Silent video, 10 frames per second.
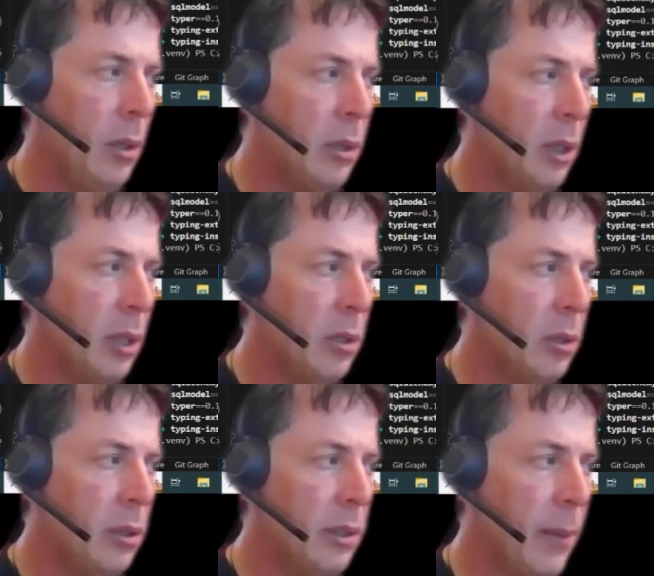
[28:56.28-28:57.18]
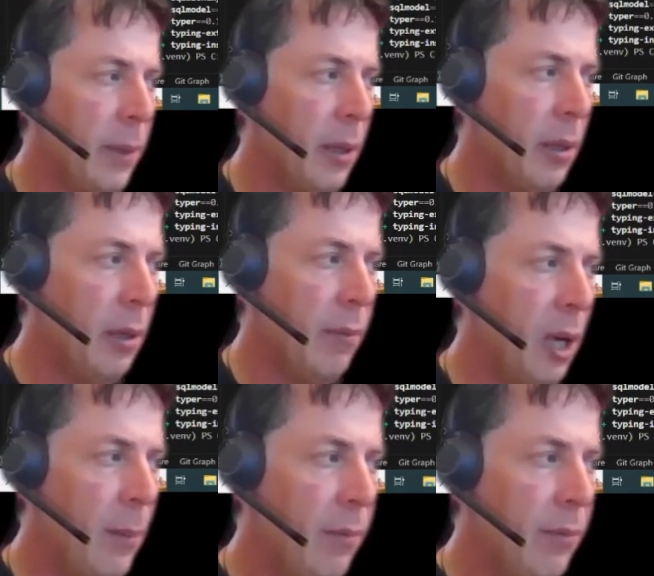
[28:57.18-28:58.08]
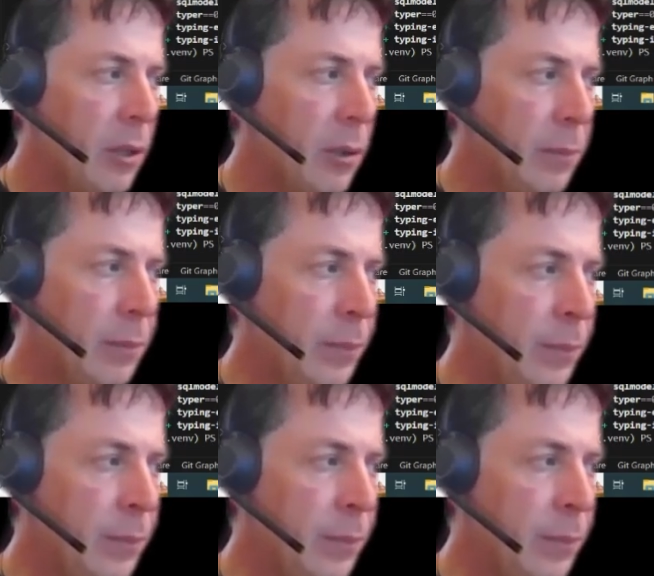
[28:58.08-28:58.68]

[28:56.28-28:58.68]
So let's set up that environment file.